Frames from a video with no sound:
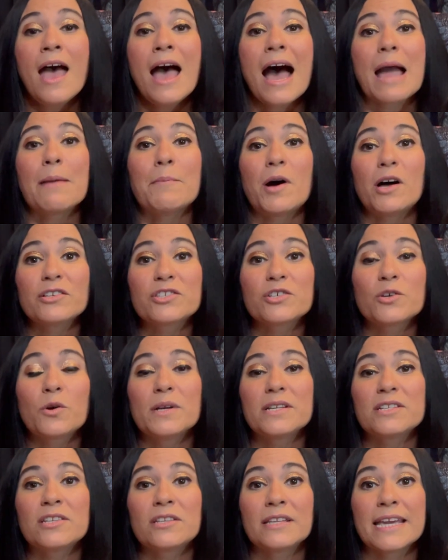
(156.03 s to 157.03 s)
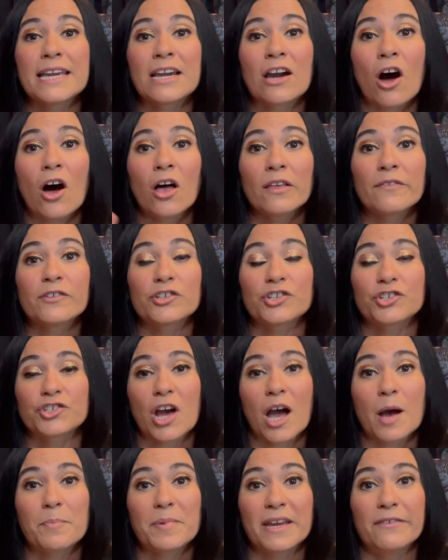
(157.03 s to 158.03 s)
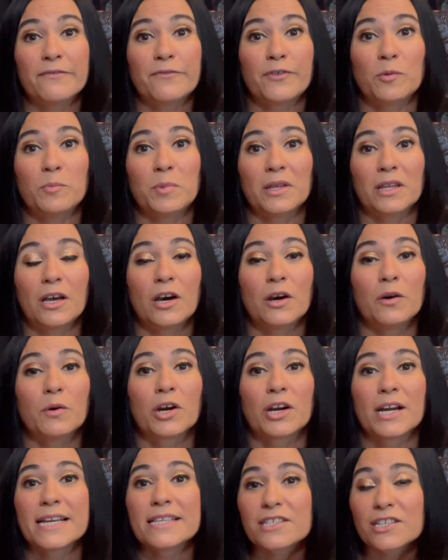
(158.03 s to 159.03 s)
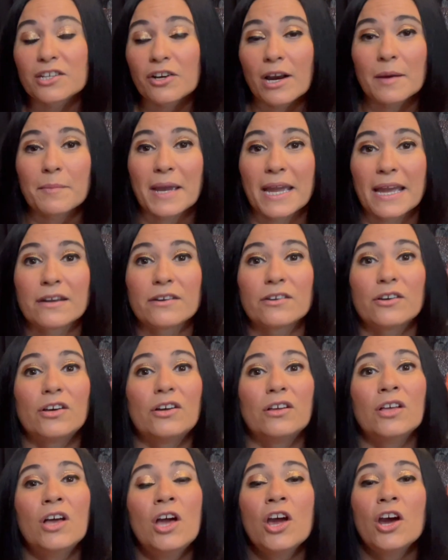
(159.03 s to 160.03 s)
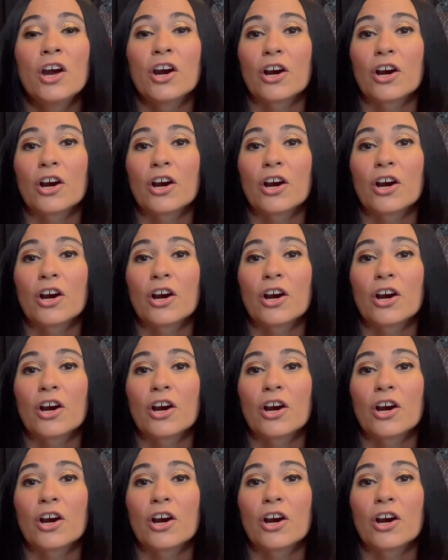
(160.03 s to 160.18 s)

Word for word: I'm also going to link all of her shop info below, her Instagram handle,